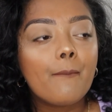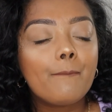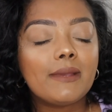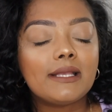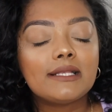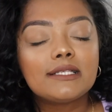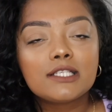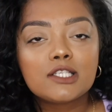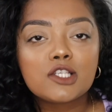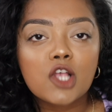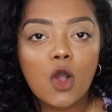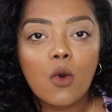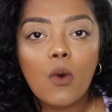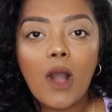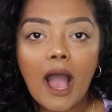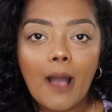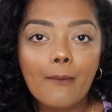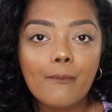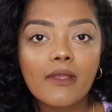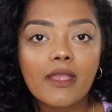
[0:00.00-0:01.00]
be so
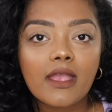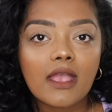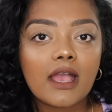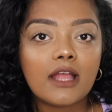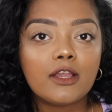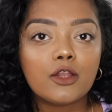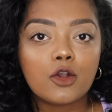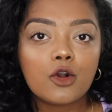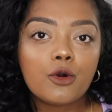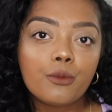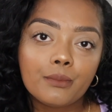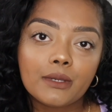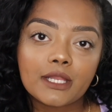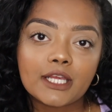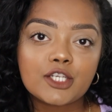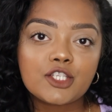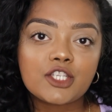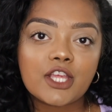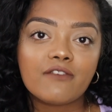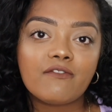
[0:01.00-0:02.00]
happy and
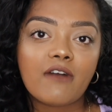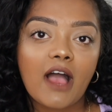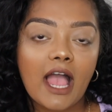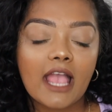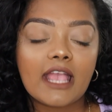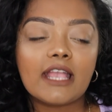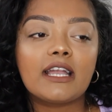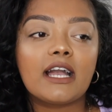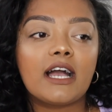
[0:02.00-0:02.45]
accomplished if I